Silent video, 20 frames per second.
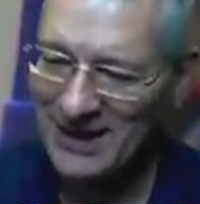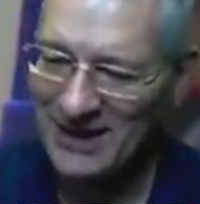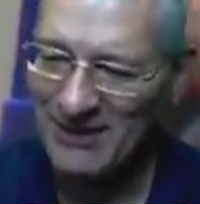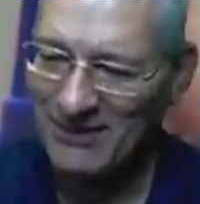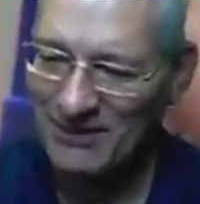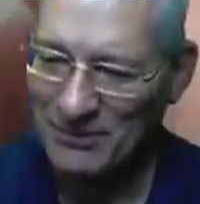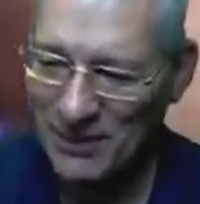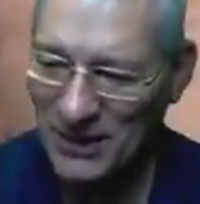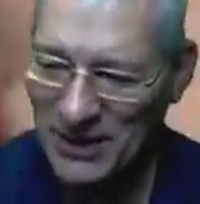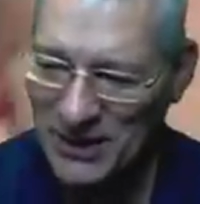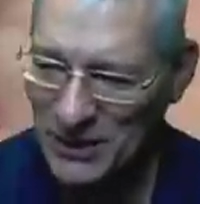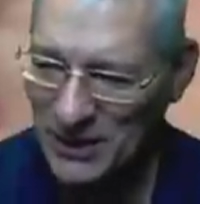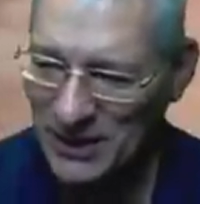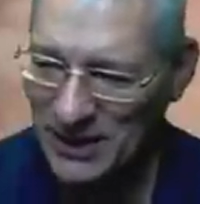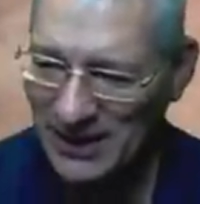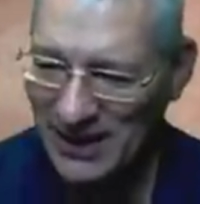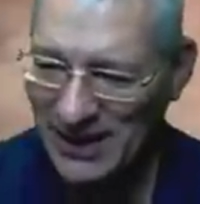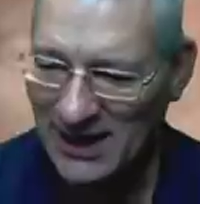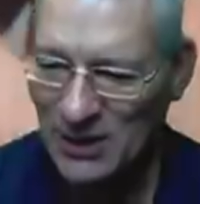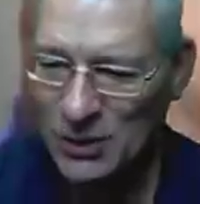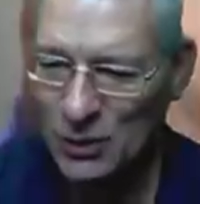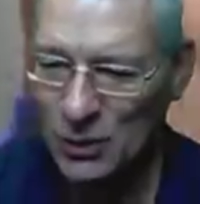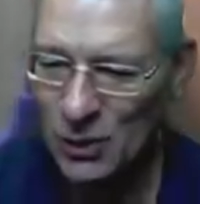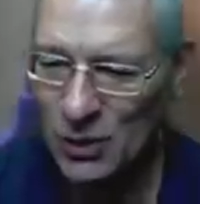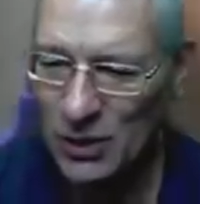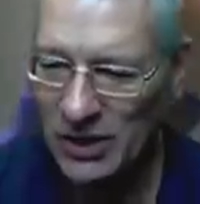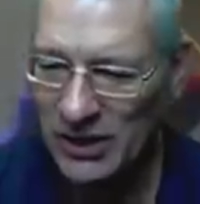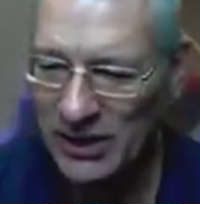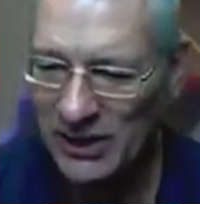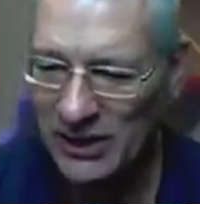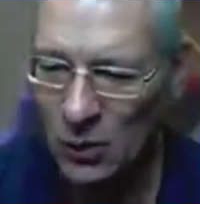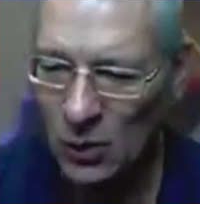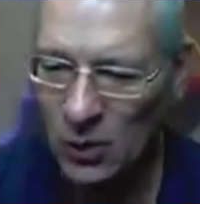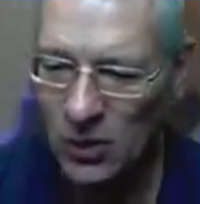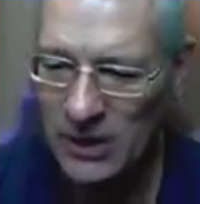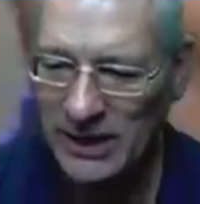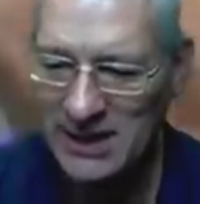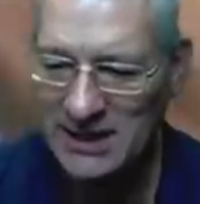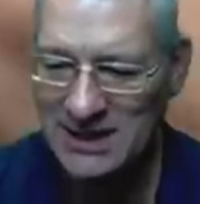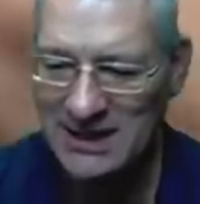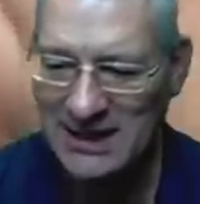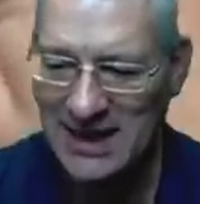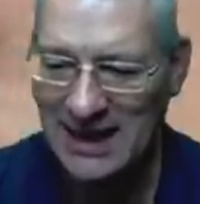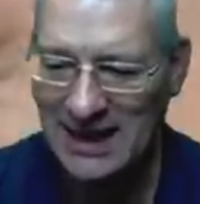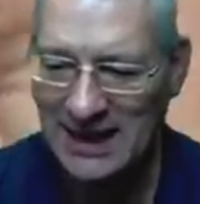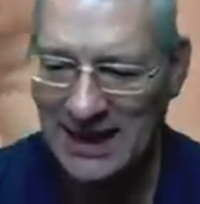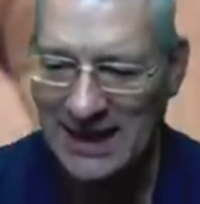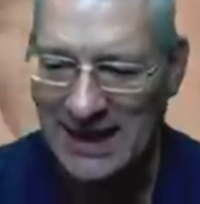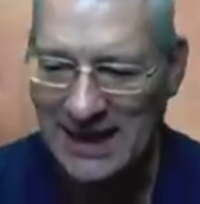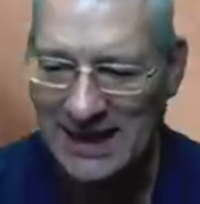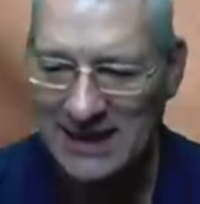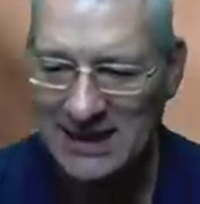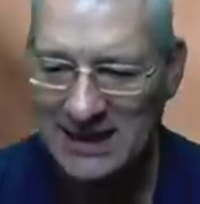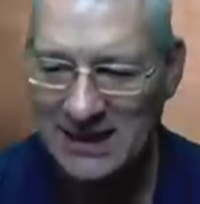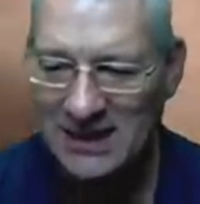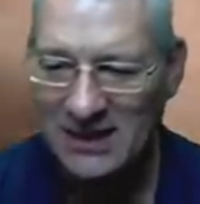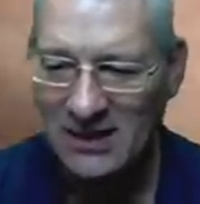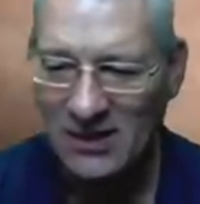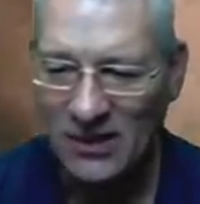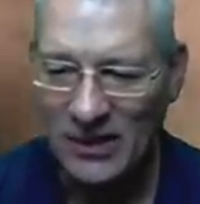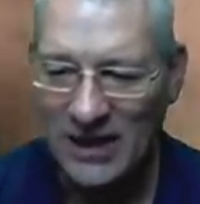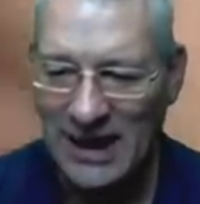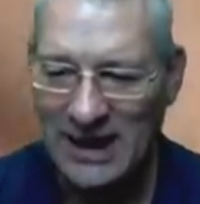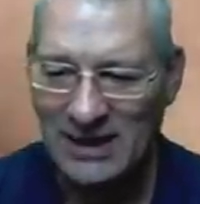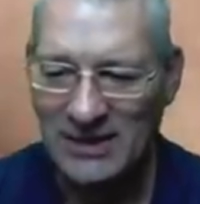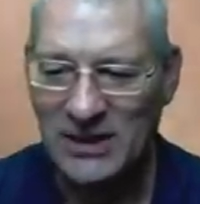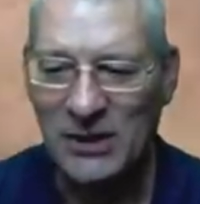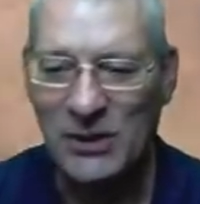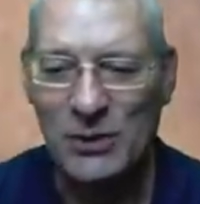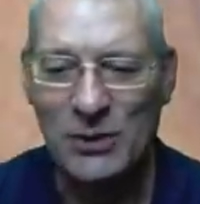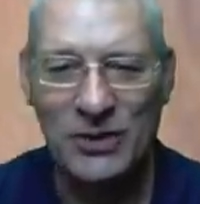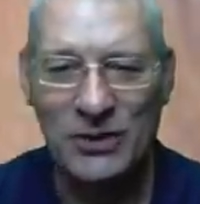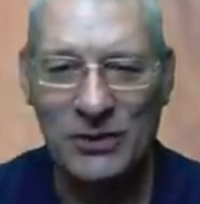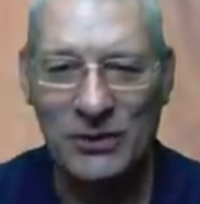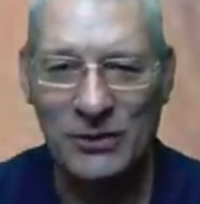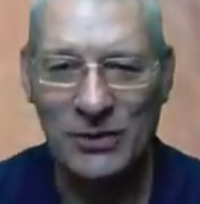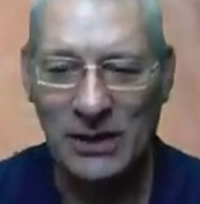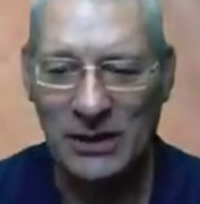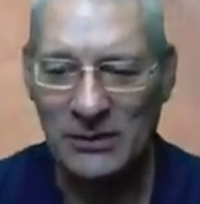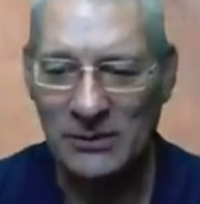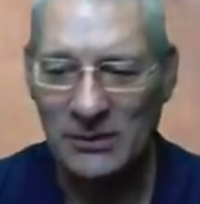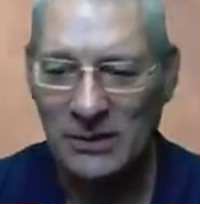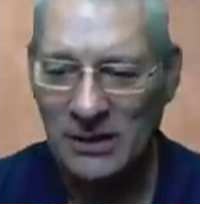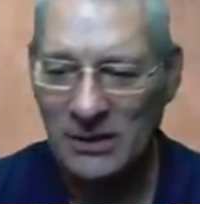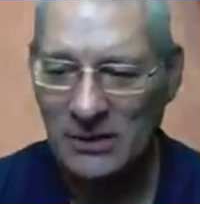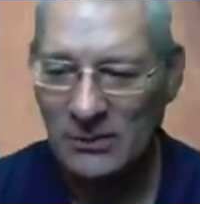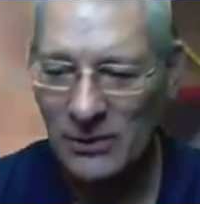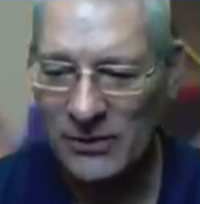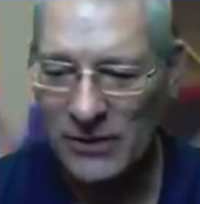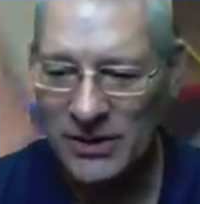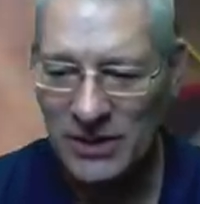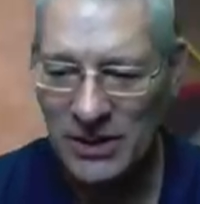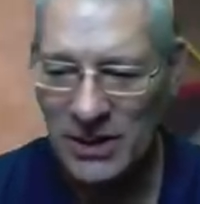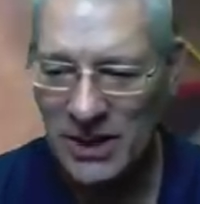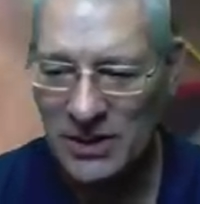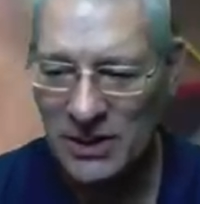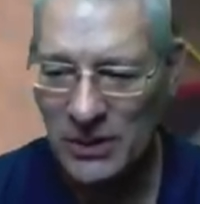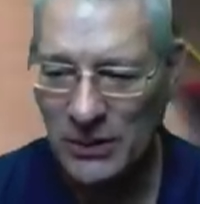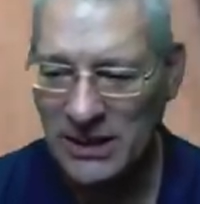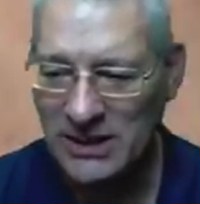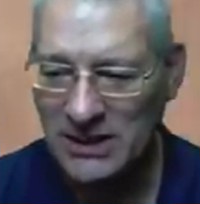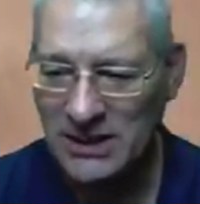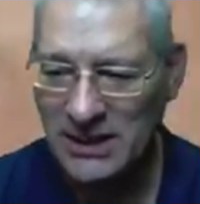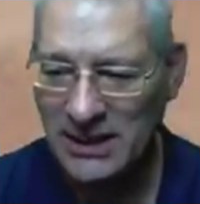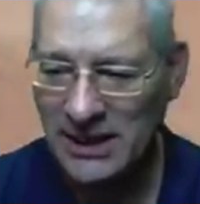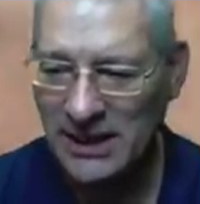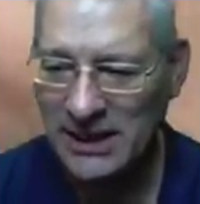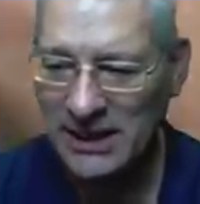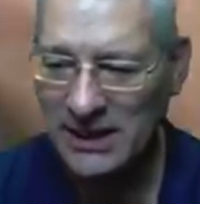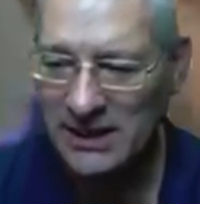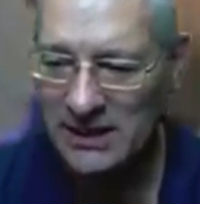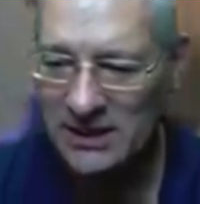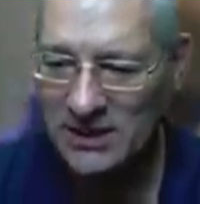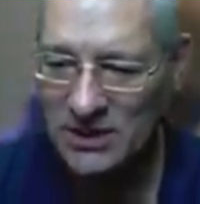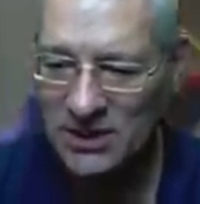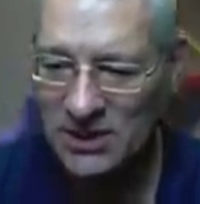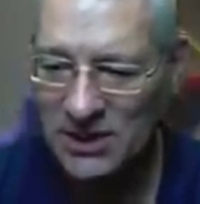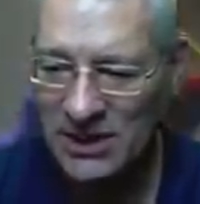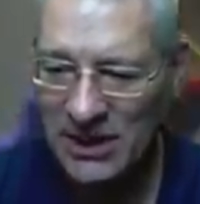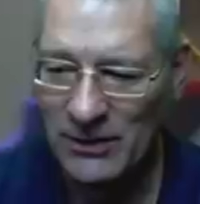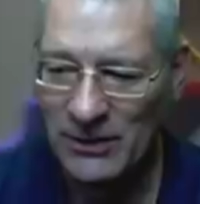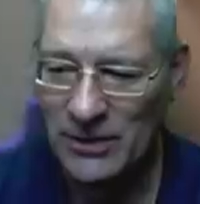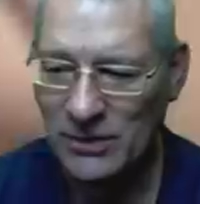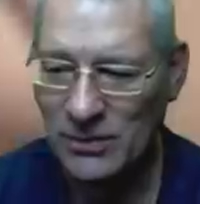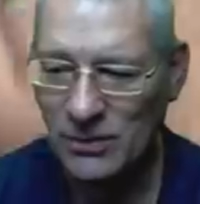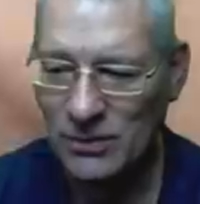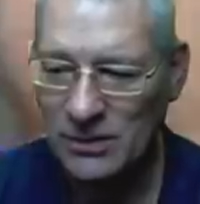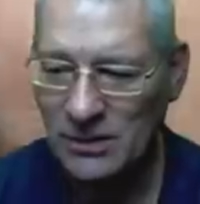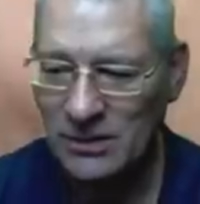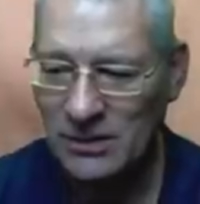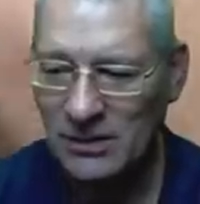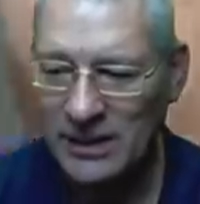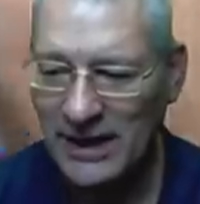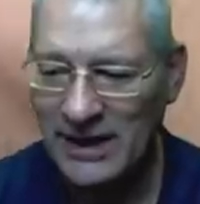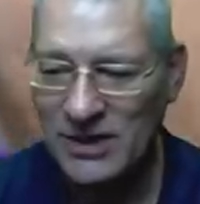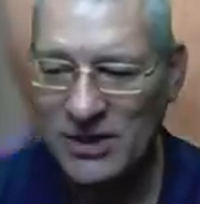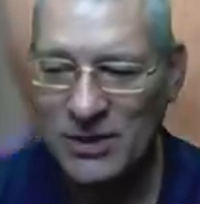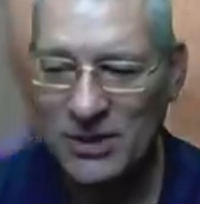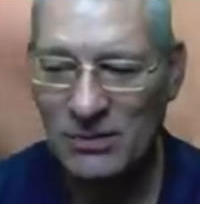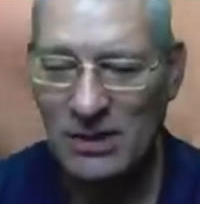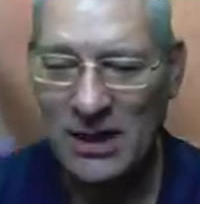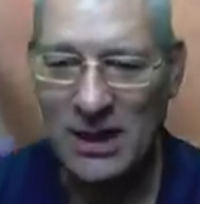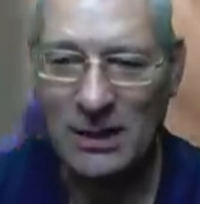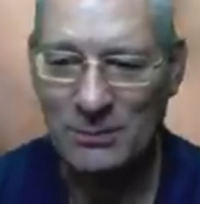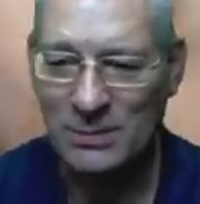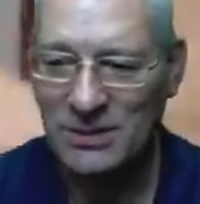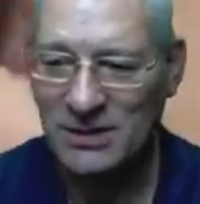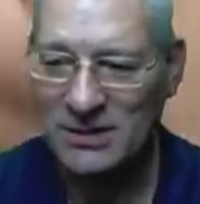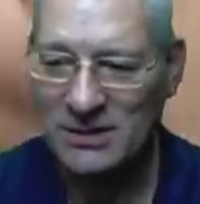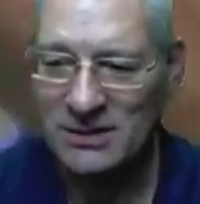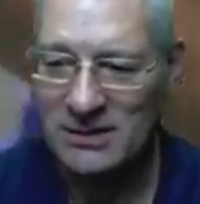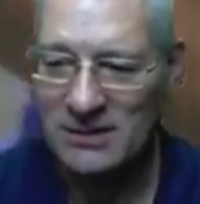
by doing this, you're learning all these techniques on how to use an Uno, whether it's I squared C, serial, interrupts,